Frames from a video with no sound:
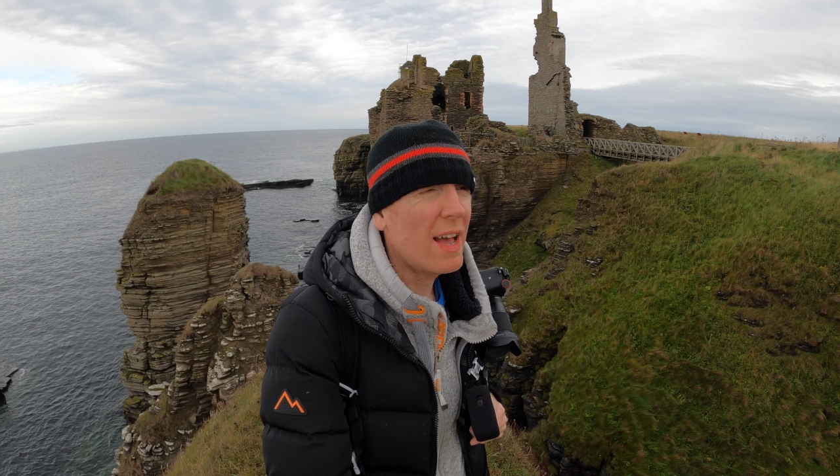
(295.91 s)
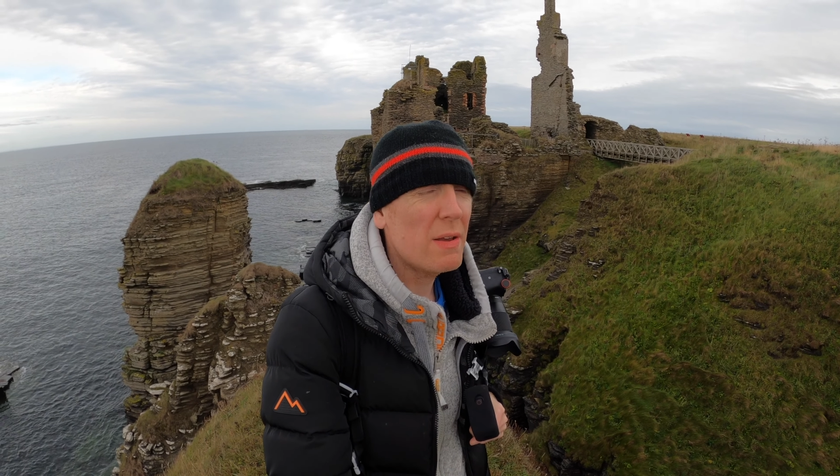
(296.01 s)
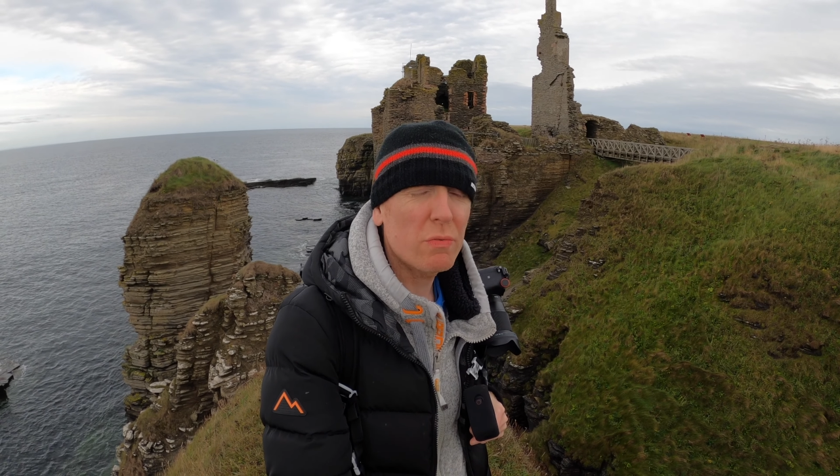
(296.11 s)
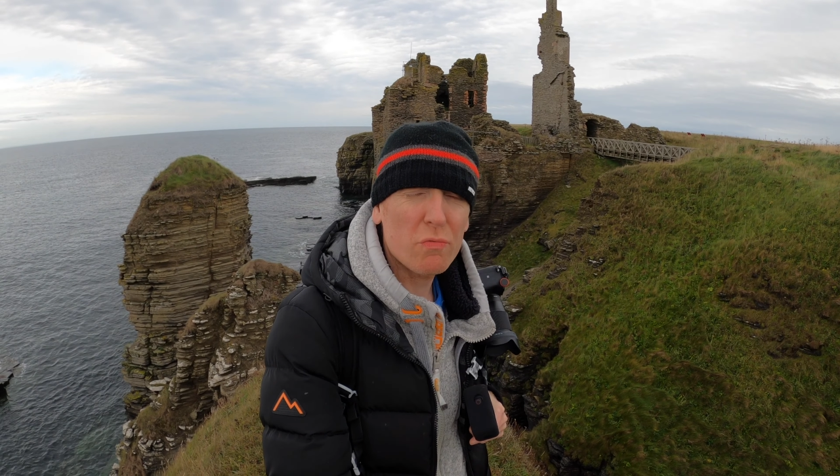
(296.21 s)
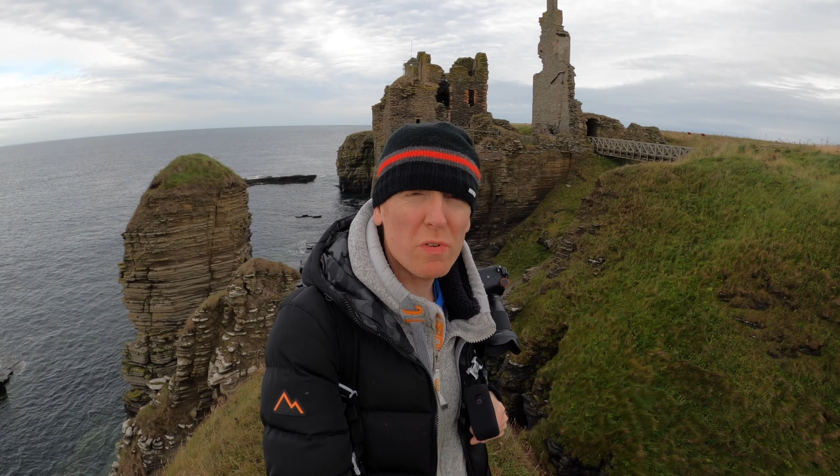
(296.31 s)

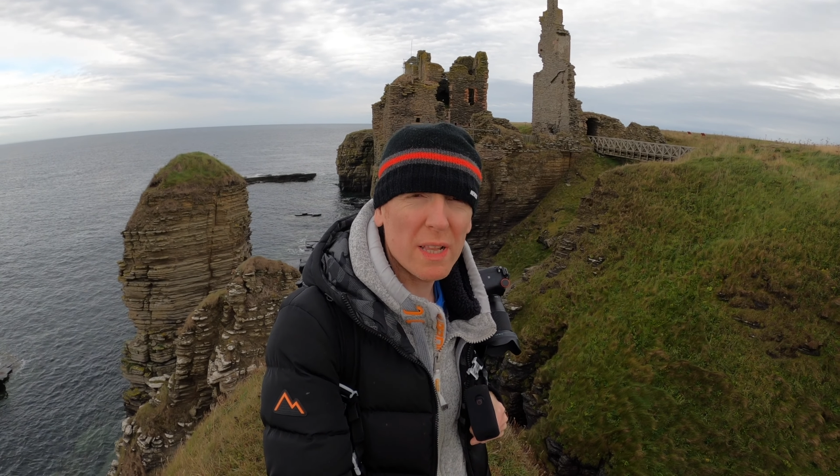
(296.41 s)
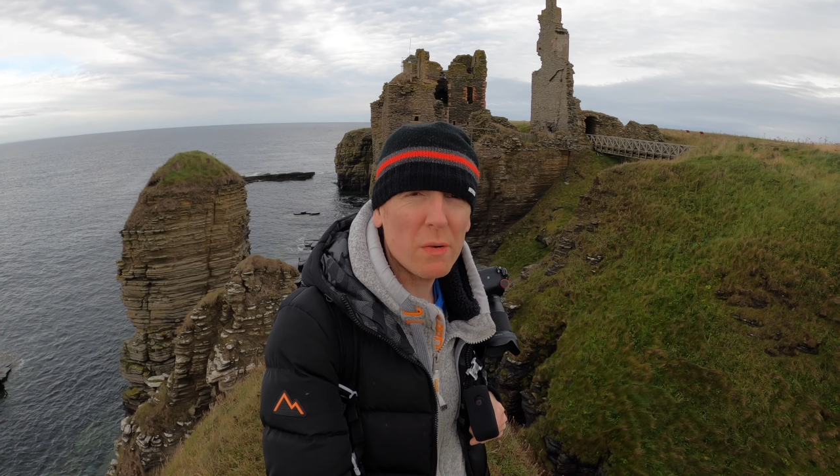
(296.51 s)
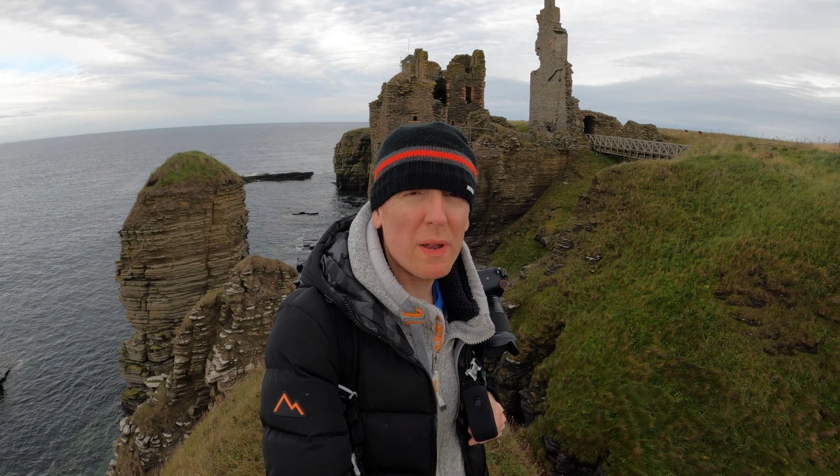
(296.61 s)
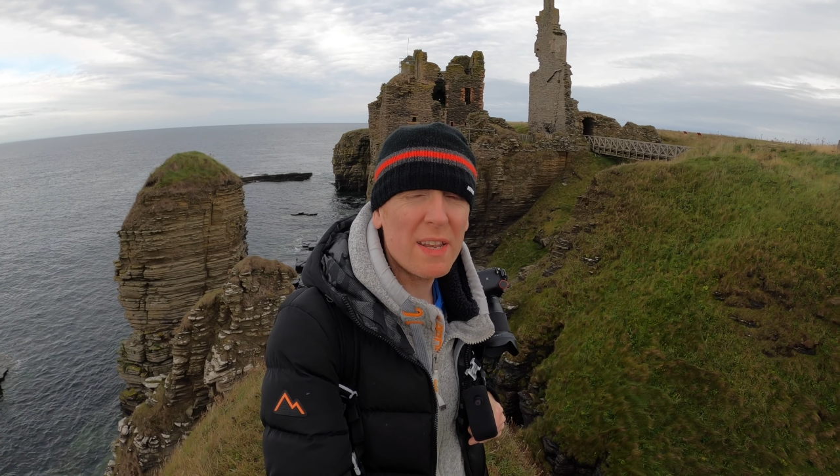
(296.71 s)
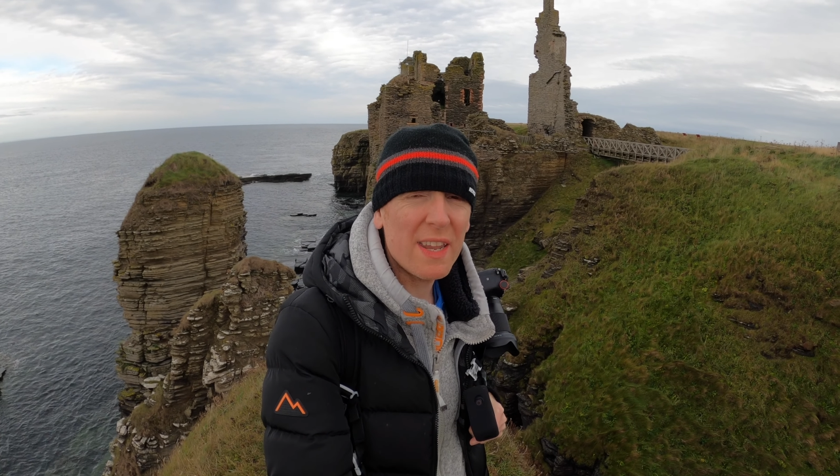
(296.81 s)
it was really
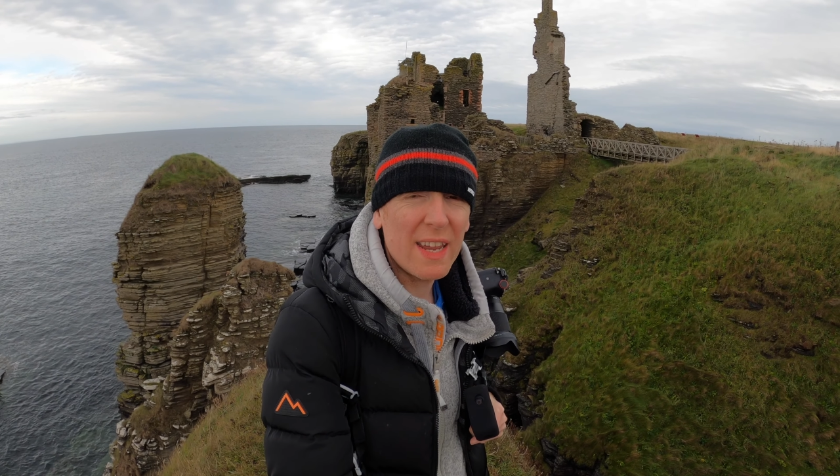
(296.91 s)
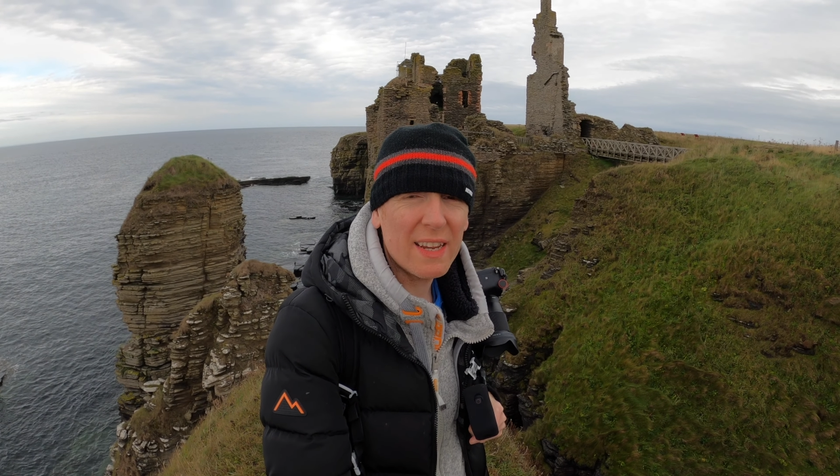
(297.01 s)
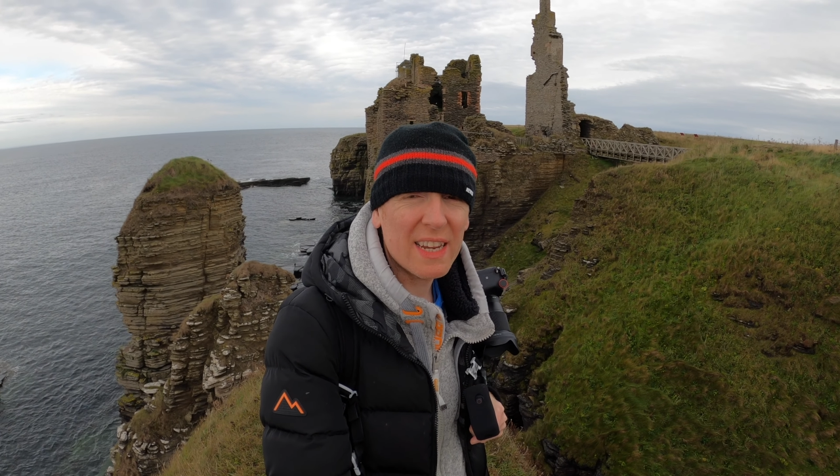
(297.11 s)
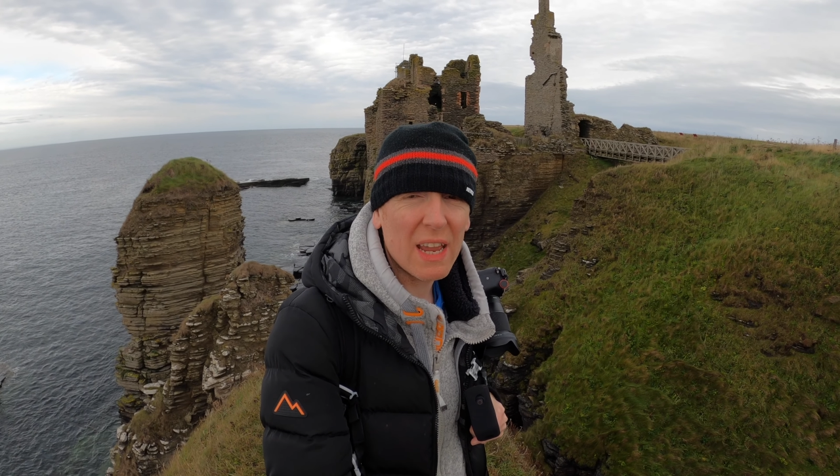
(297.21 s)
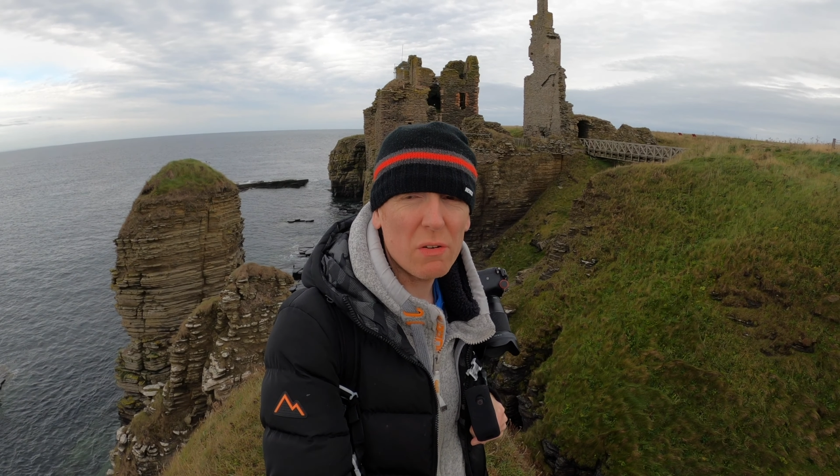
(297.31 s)
windy,
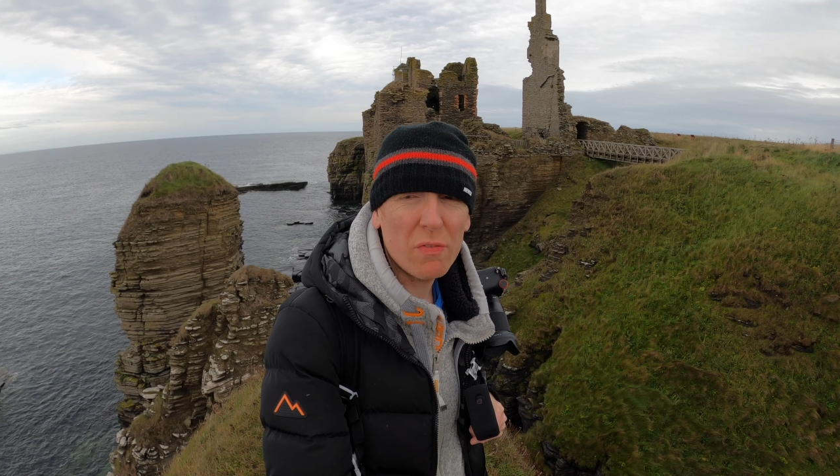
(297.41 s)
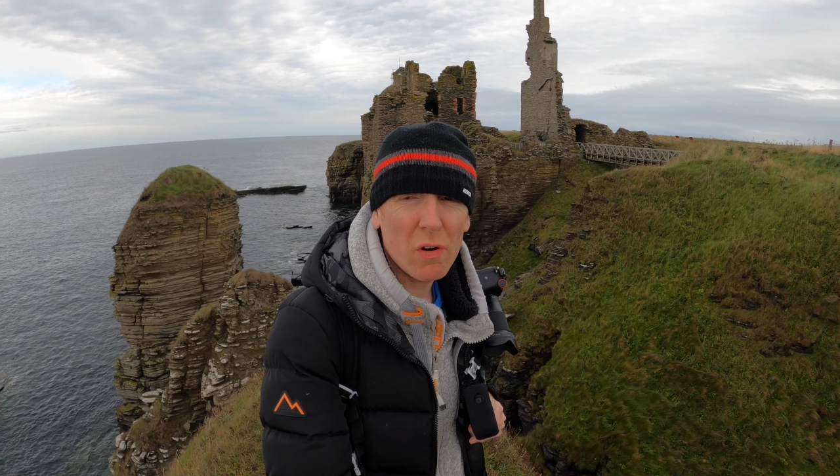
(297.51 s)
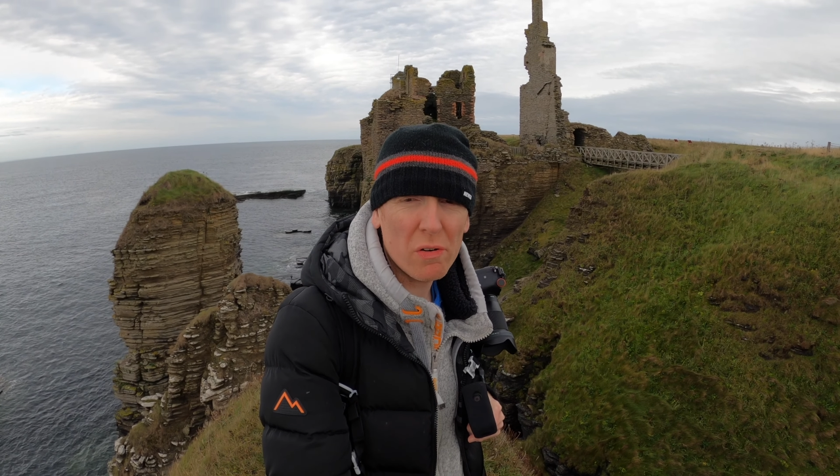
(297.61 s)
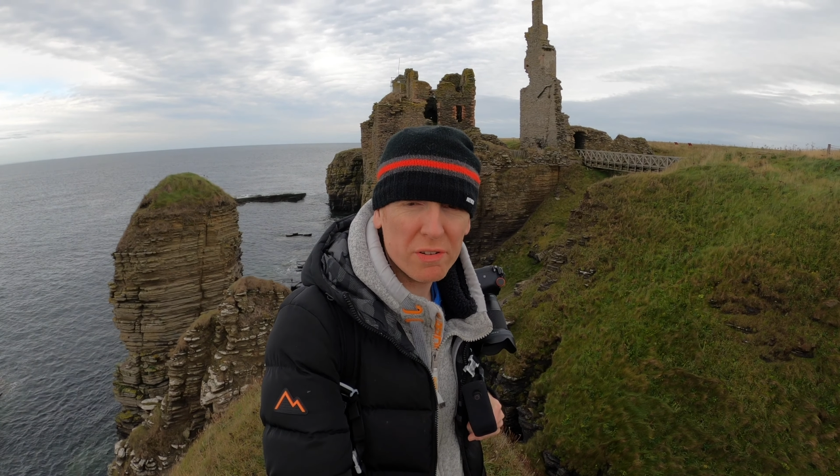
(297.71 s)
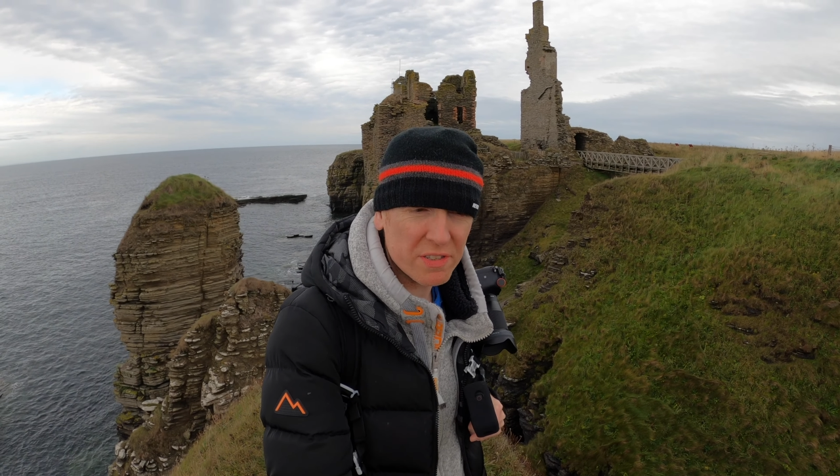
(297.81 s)
gale
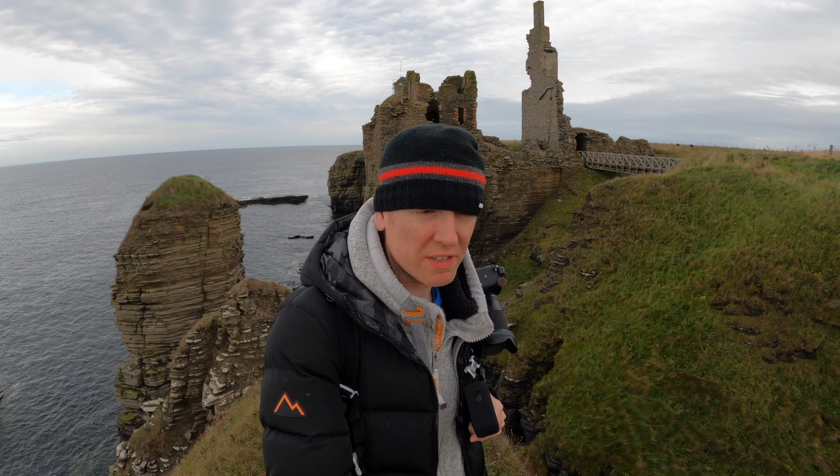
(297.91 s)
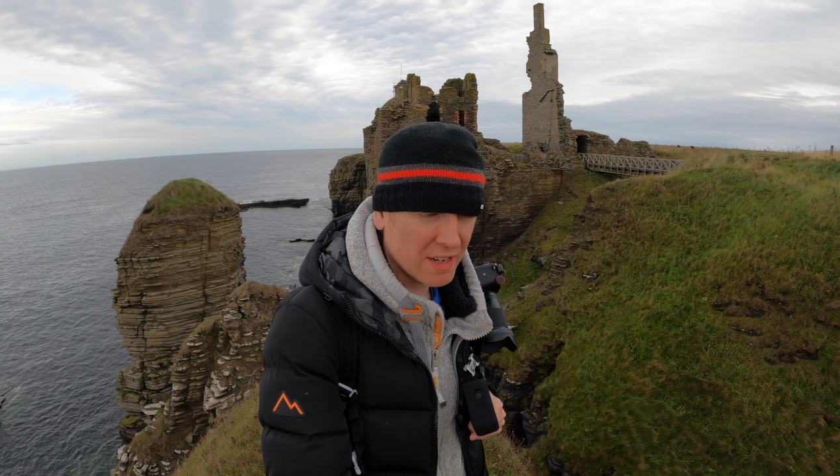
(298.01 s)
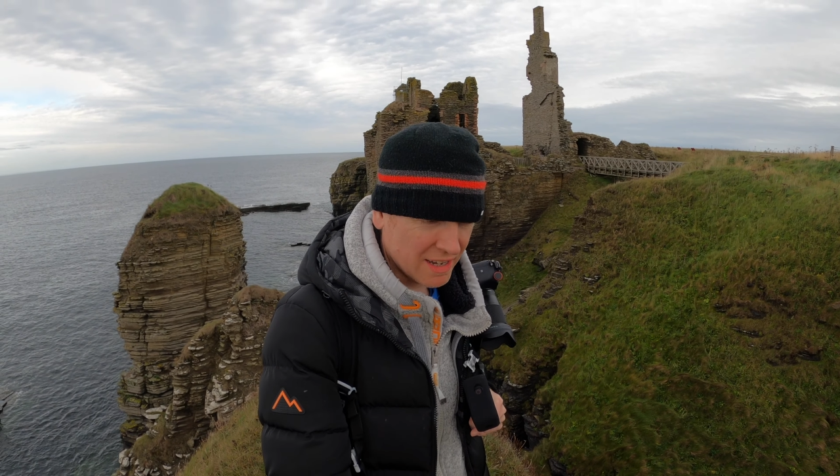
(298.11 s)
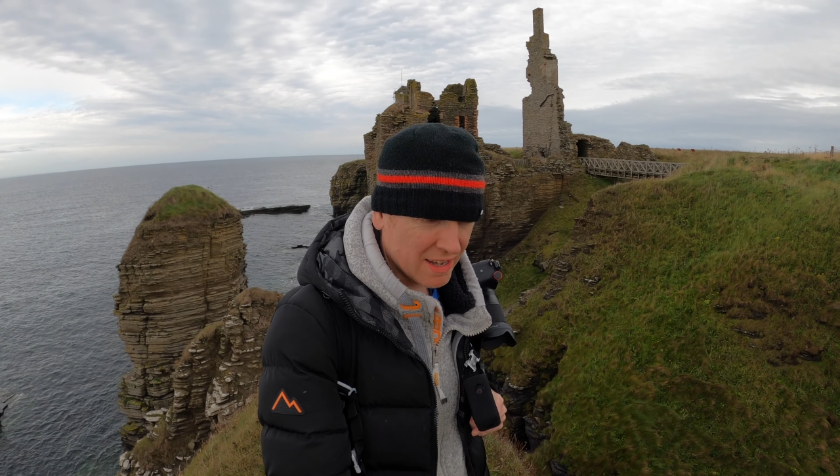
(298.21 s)
force.